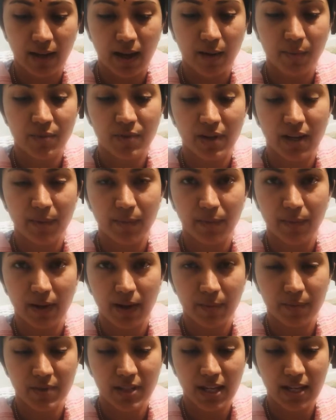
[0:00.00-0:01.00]

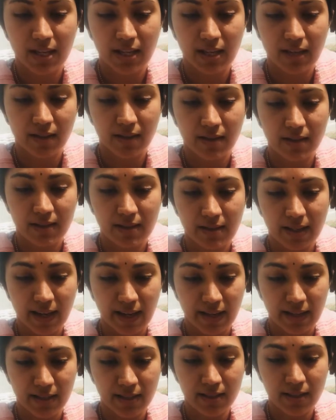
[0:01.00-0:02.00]
I'm taking this
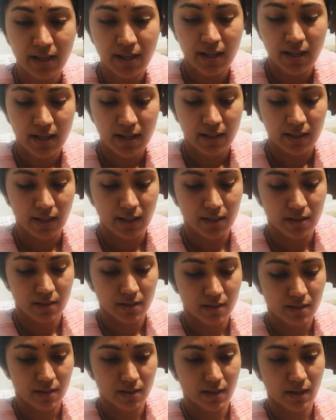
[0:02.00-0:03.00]
end
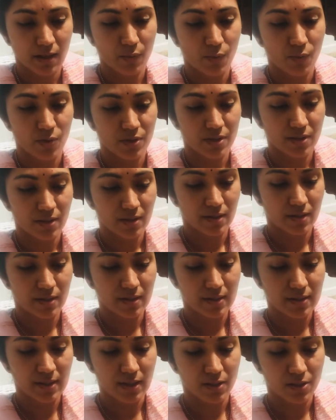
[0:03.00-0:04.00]
that I want
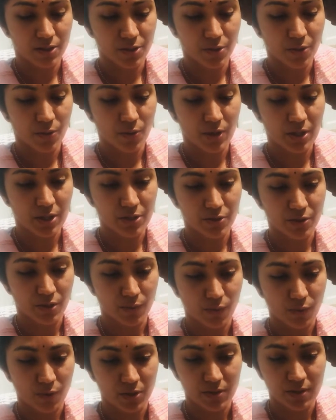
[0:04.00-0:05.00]
this end to go into the
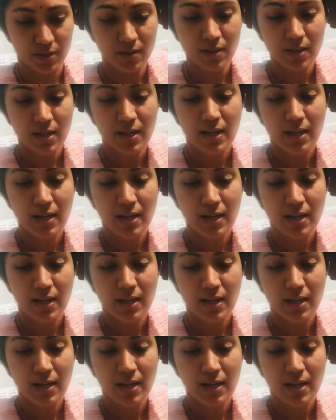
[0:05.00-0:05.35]
water.